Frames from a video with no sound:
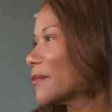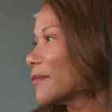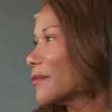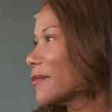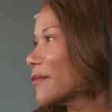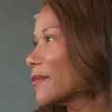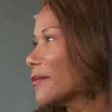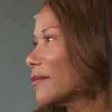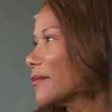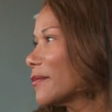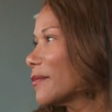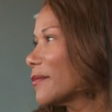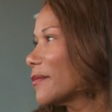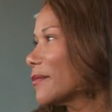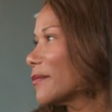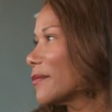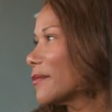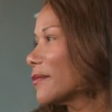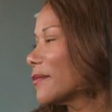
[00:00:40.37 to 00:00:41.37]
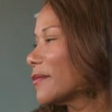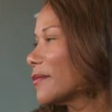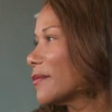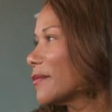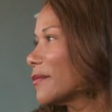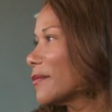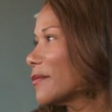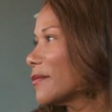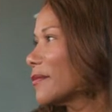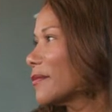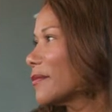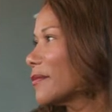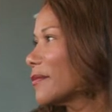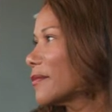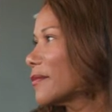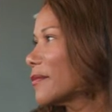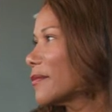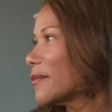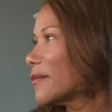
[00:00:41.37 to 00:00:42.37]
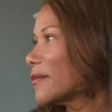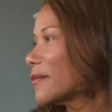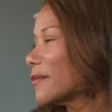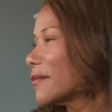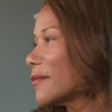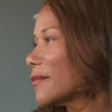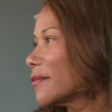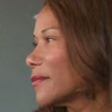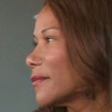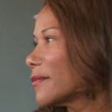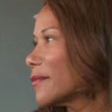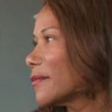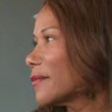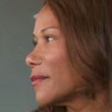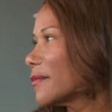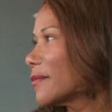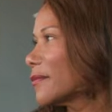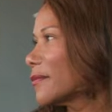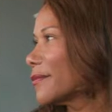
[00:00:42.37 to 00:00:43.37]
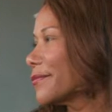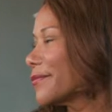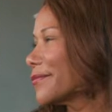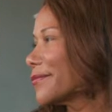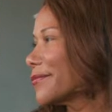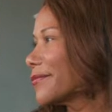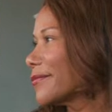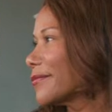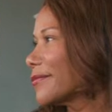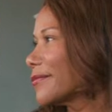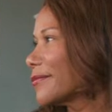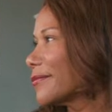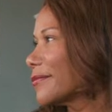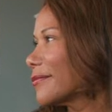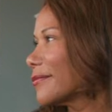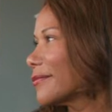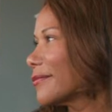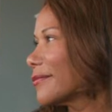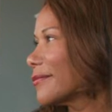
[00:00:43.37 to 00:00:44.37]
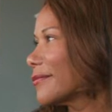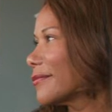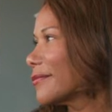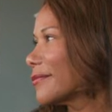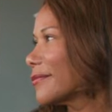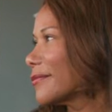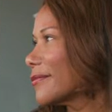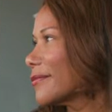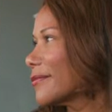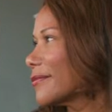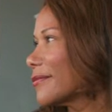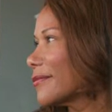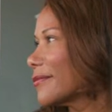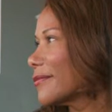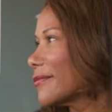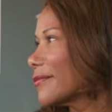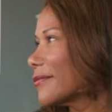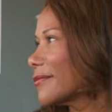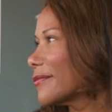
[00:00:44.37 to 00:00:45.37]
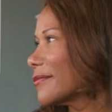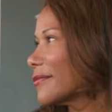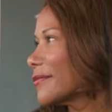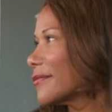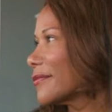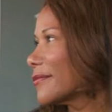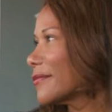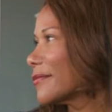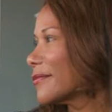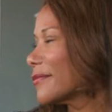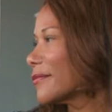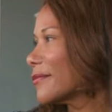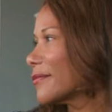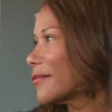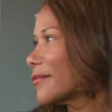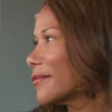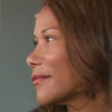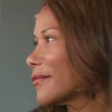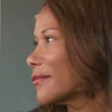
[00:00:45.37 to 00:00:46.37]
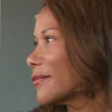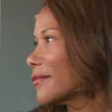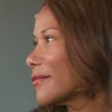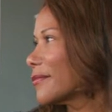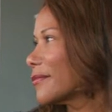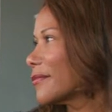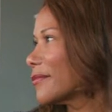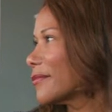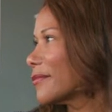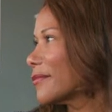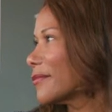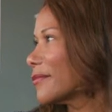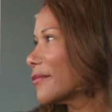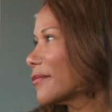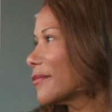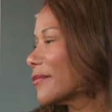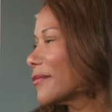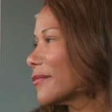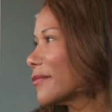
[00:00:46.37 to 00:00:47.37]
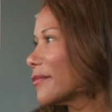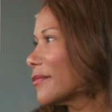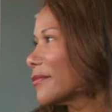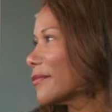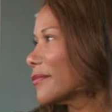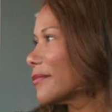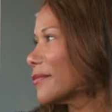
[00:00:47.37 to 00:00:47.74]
The person shown says nothing.